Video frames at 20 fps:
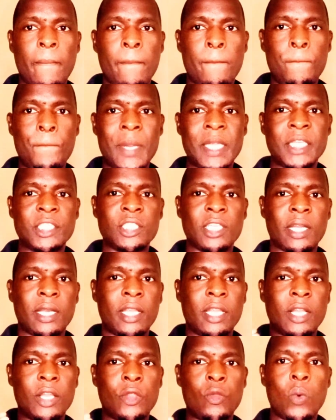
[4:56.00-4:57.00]

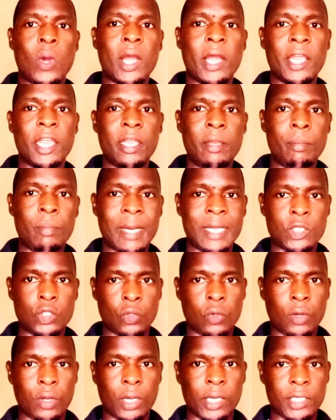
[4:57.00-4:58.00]
measuring your
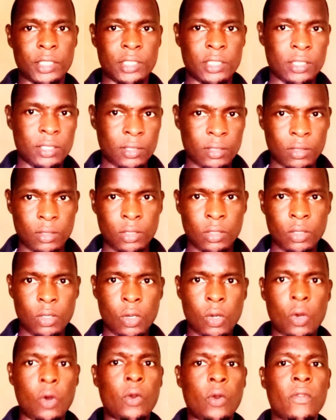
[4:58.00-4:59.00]
hematocrit,
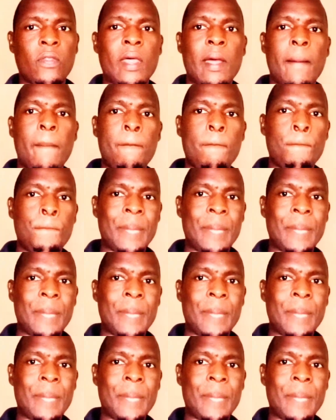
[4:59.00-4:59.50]
or the